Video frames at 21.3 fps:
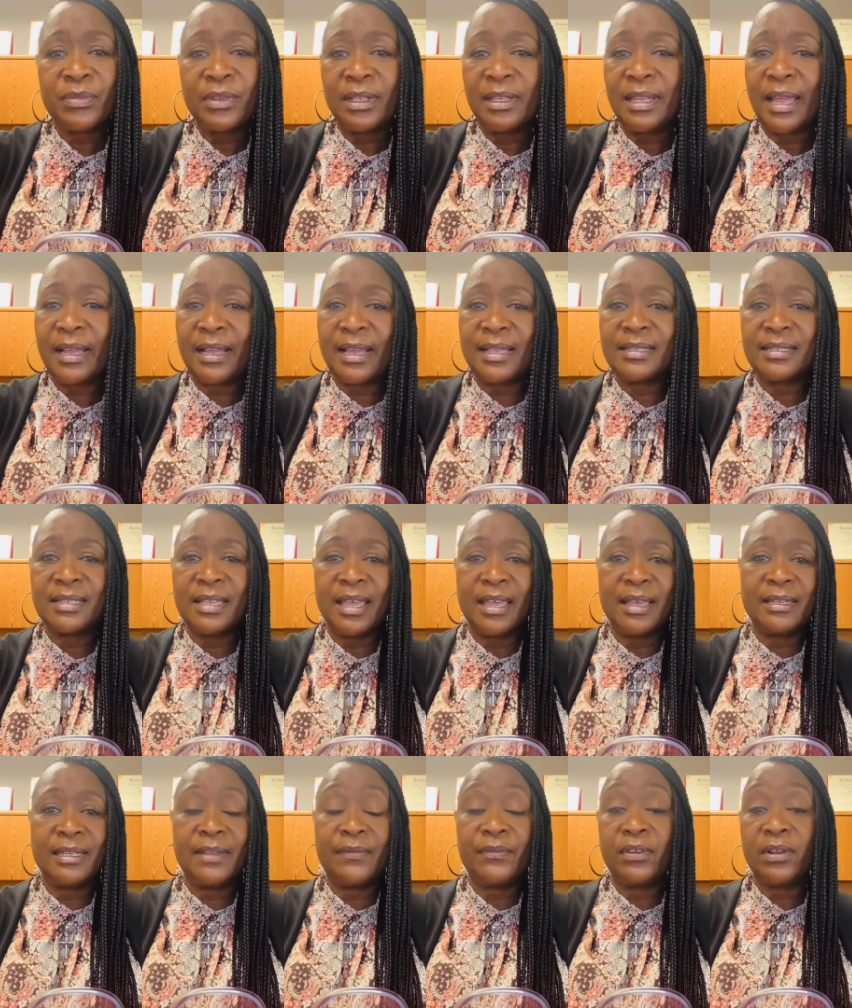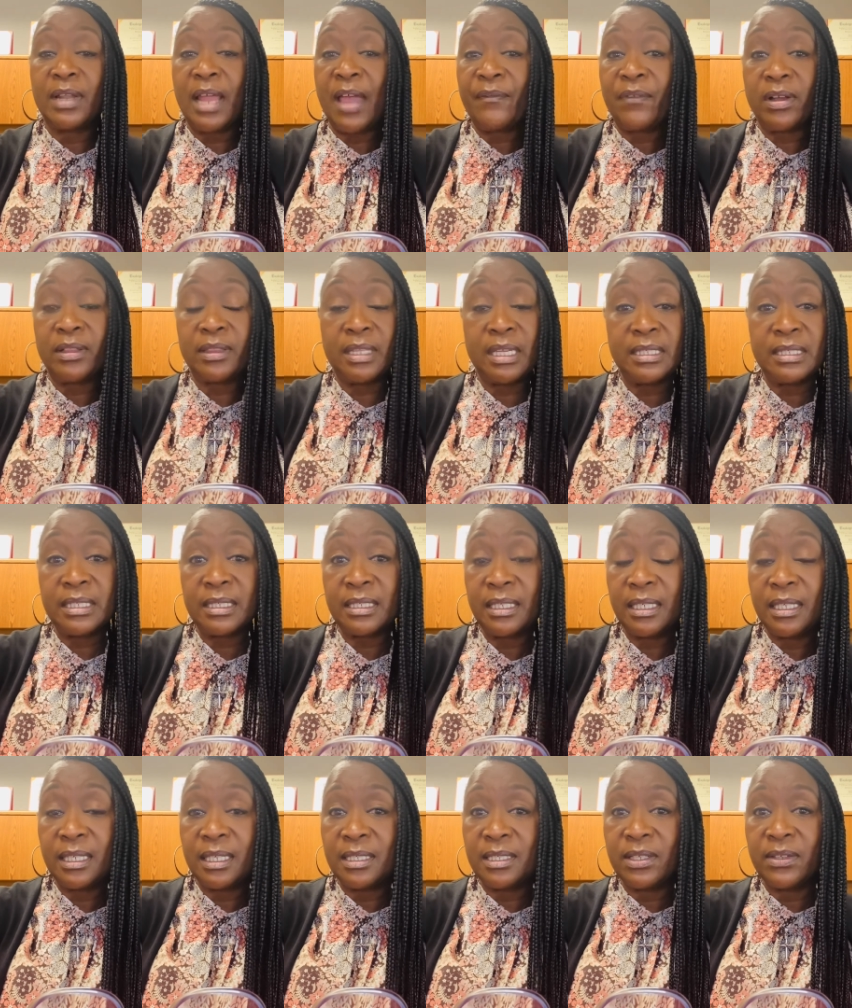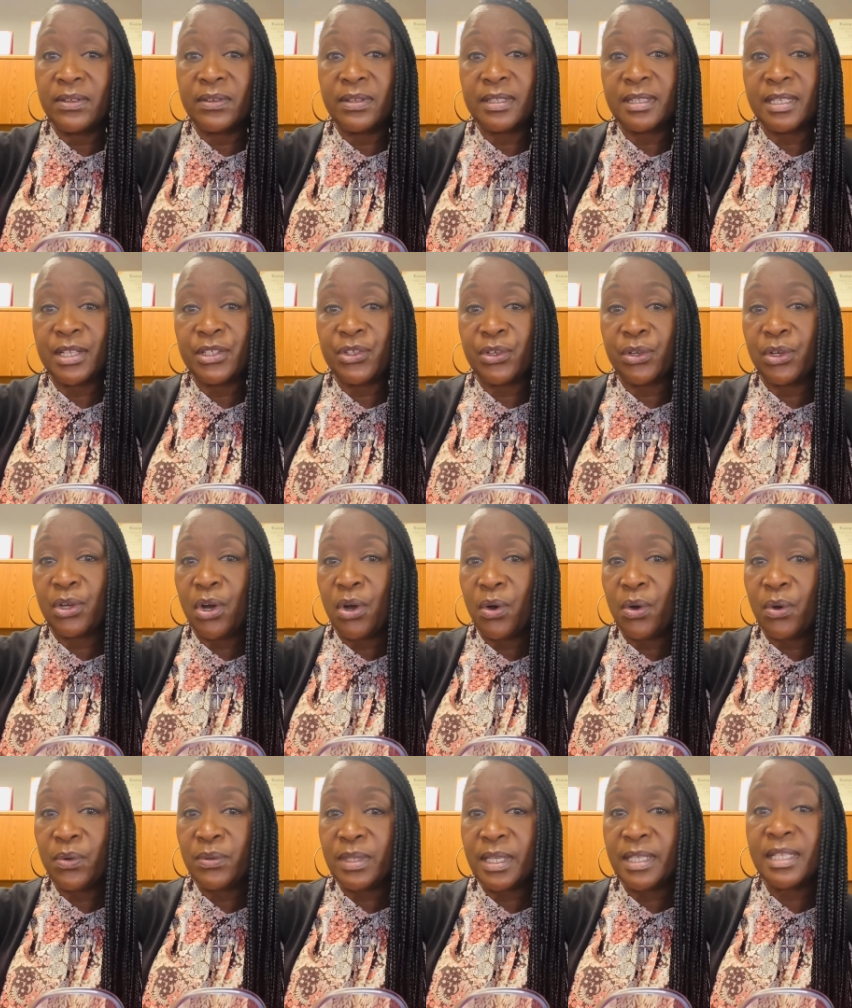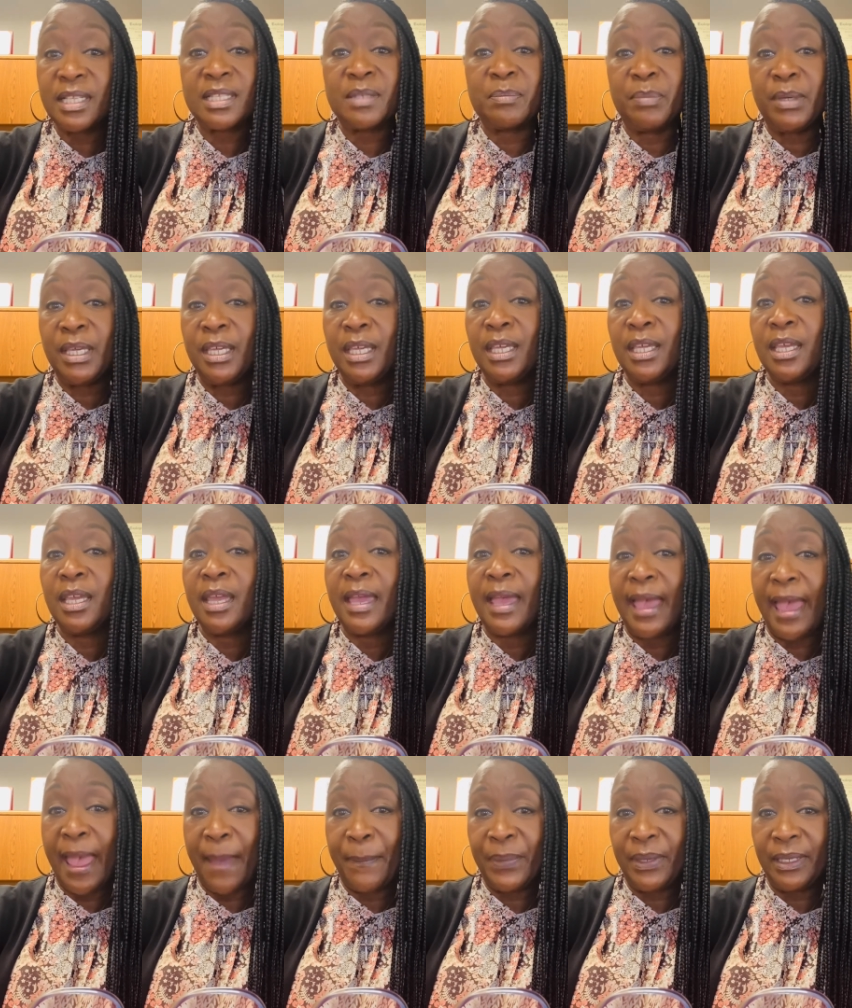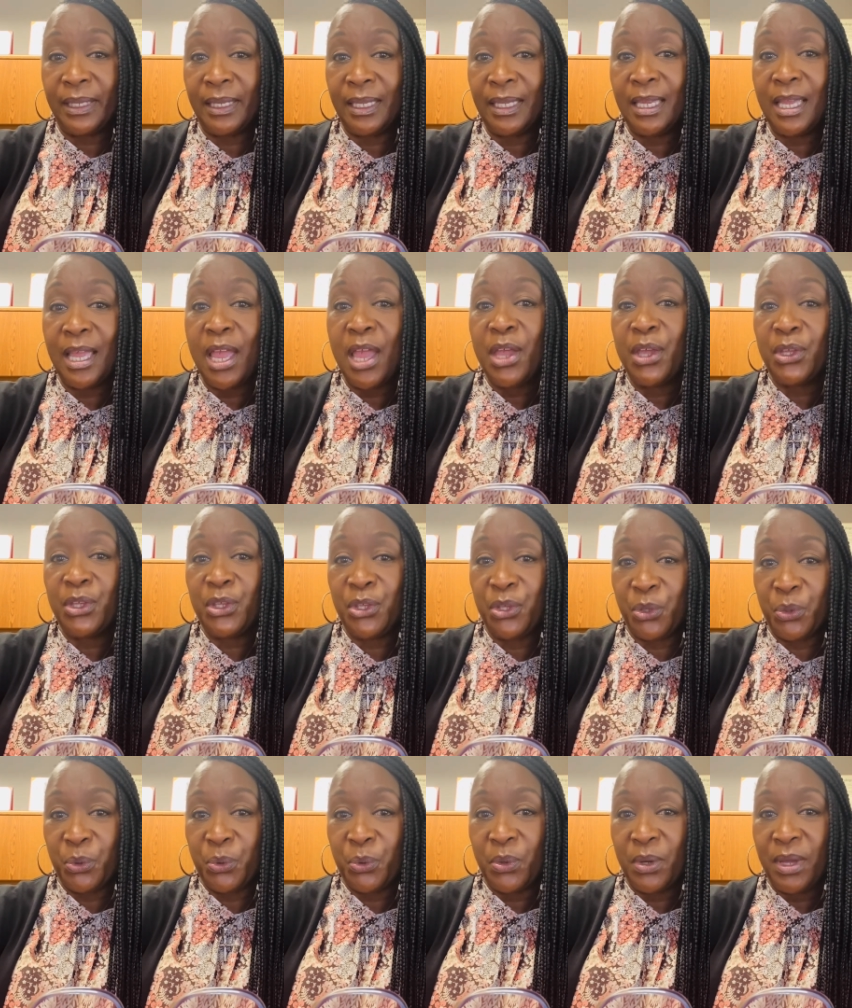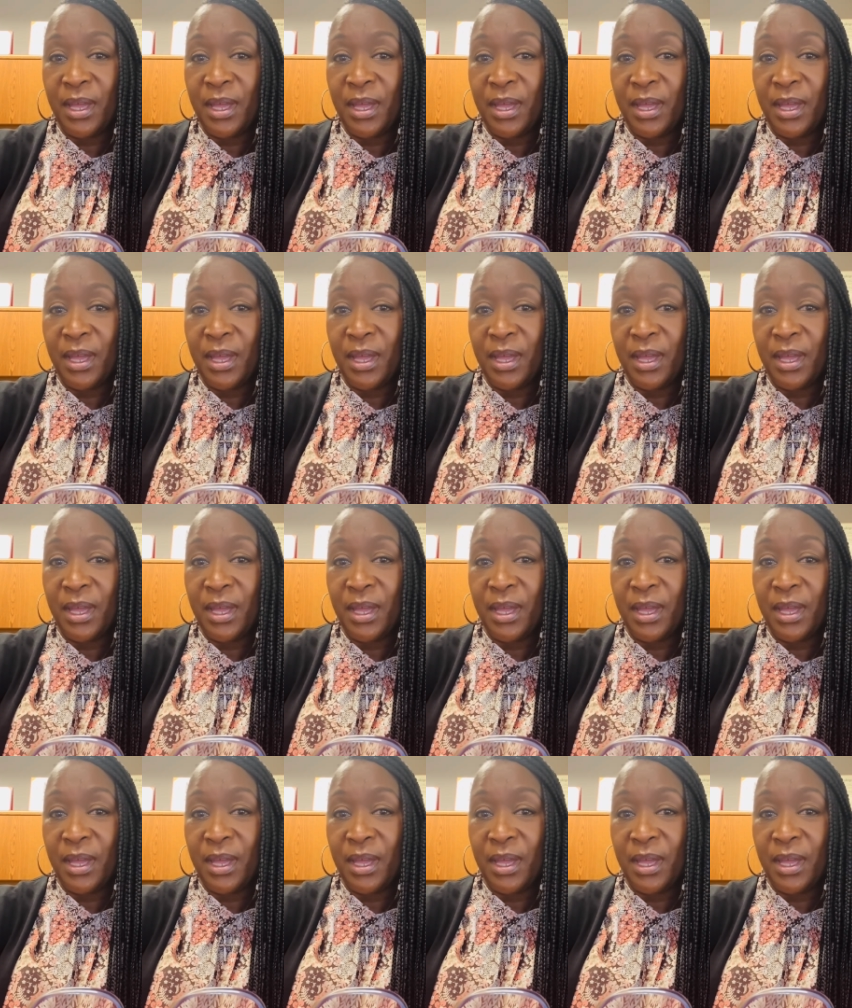Like I said, live your life authentically, continue to set your goals, and just be happily you.